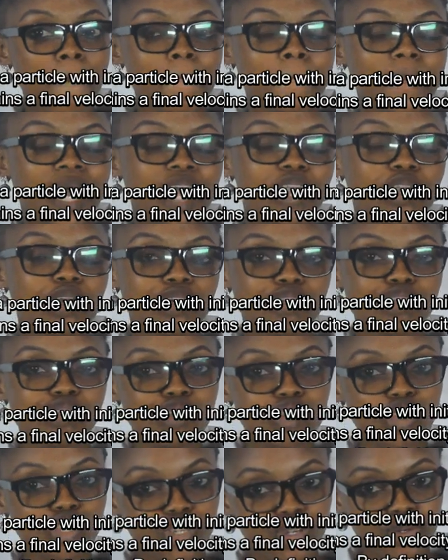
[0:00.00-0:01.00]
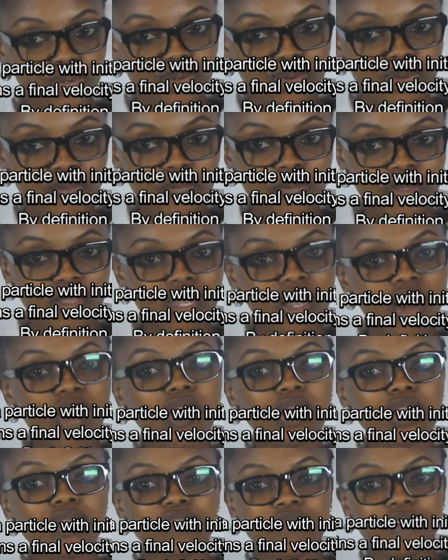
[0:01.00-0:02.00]
minus u
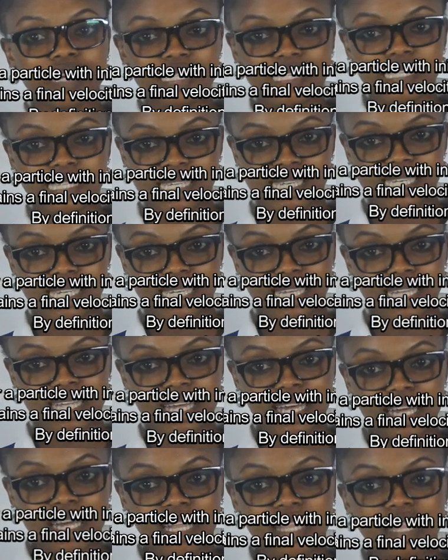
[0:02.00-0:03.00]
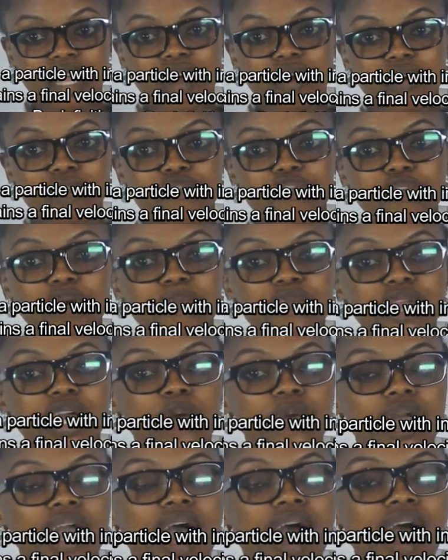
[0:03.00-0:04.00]
all over t. Now, from there
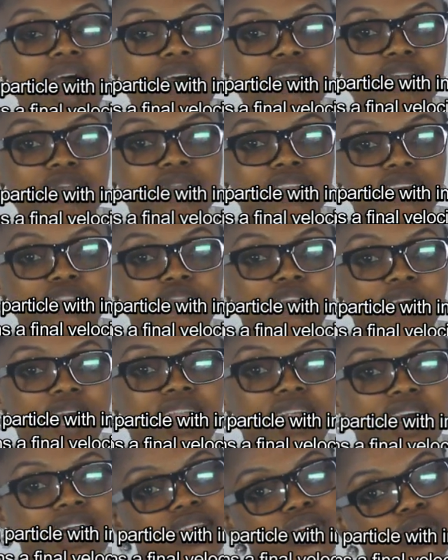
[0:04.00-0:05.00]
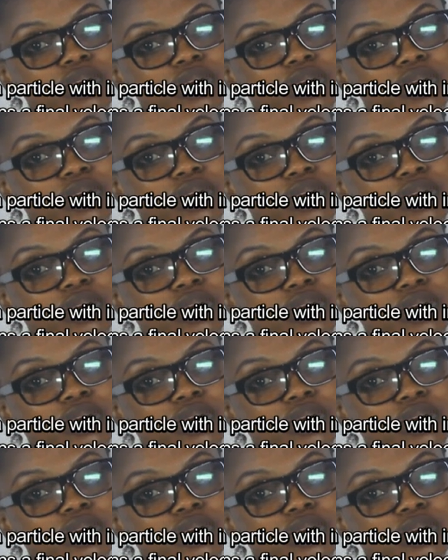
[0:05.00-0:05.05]
we have the final